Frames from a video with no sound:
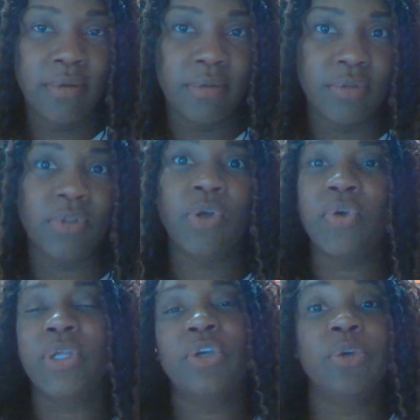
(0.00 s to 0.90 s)
the
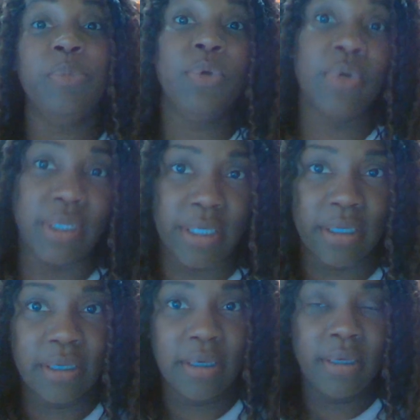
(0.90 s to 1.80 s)
learning
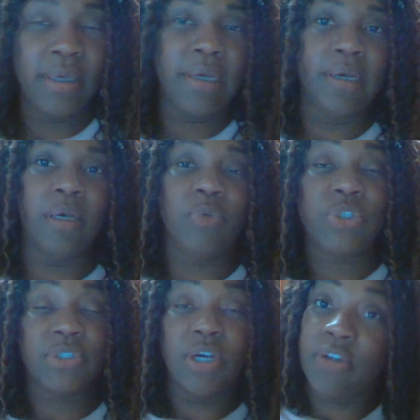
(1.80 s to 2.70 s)
community,
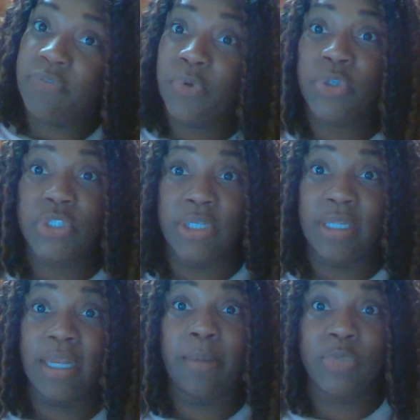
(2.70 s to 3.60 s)
which is
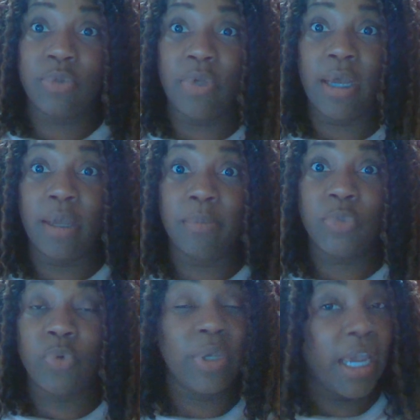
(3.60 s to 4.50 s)
unfortunate, and I'm
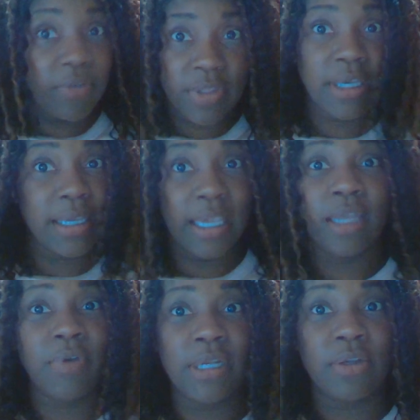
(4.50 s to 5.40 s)
doing everything I
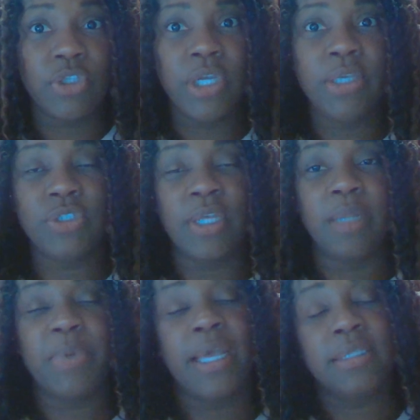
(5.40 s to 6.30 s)
can right now to change
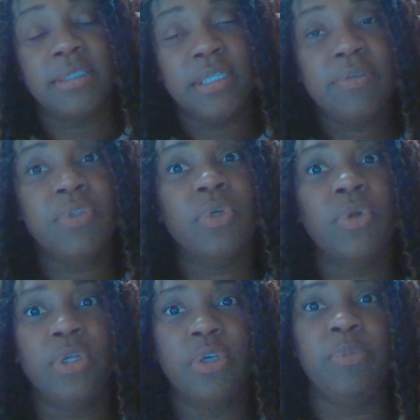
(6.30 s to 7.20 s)
that, but I had to leave the
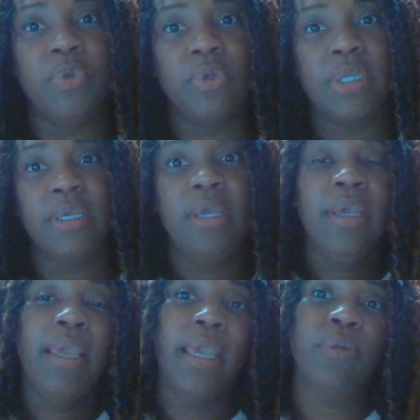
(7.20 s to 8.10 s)
learning community
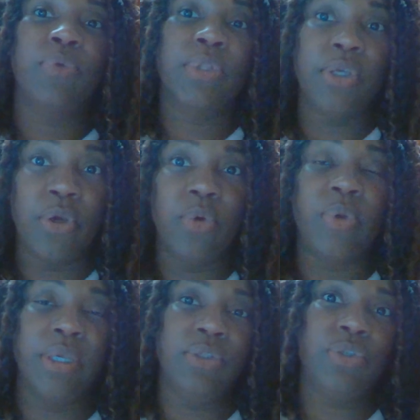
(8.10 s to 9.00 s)
and really
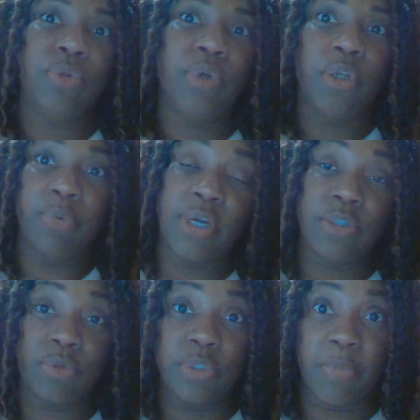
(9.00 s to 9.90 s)
go into
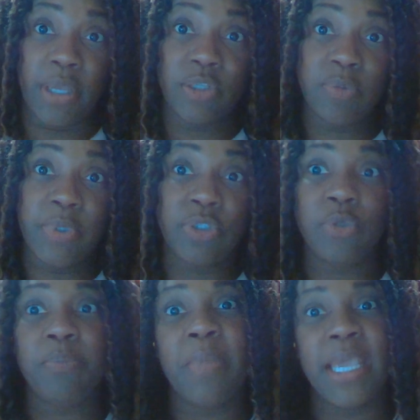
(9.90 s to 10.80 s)
enterprise risk management
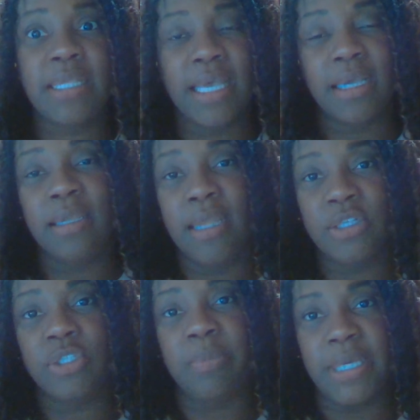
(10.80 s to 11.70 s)
to make that
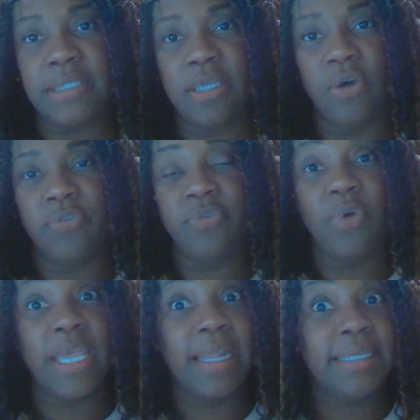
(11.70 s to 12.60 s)
connection myself.
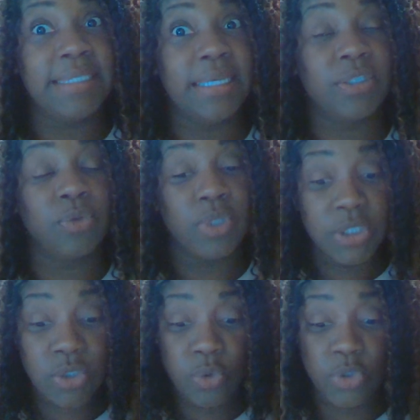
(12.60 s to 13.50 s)
And I did. So
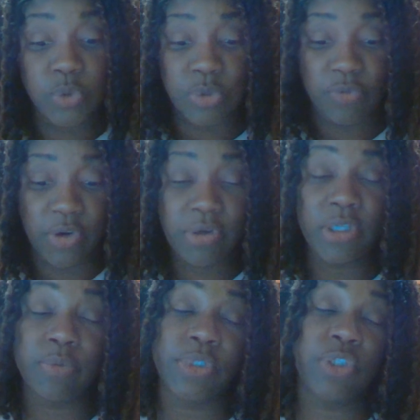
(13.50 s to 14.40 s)
this course was very
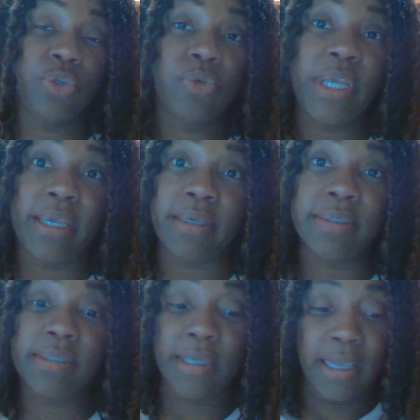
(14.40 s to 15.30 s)
good. It was 2
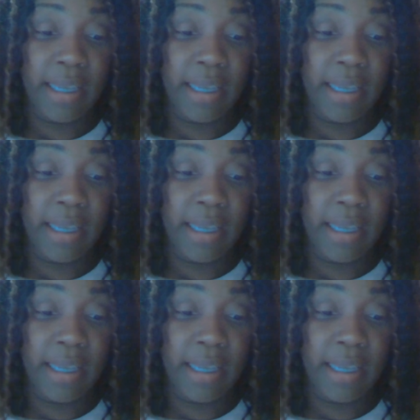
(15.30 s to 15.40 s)
days.